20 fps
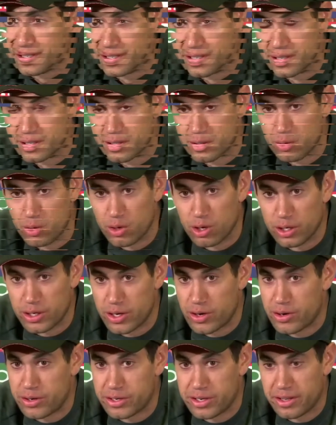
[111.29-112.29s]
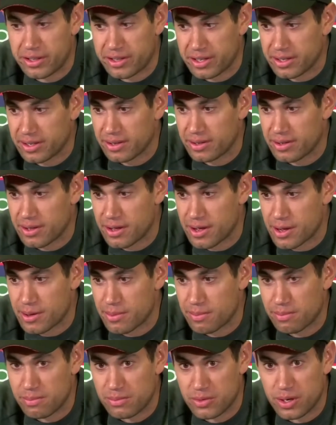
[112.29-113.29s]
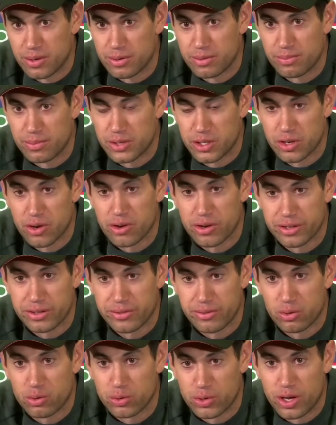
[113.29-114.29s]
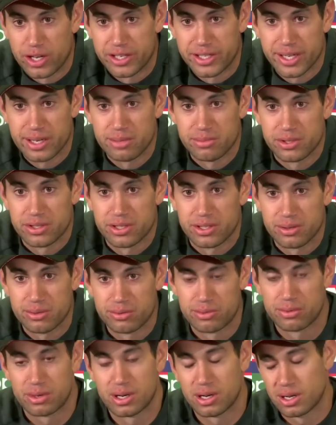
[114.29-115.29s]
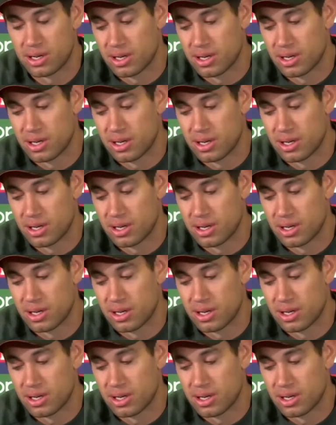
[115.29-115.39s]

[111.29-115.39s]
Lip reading: It's still early on, and I think majority of all 9 teams are still,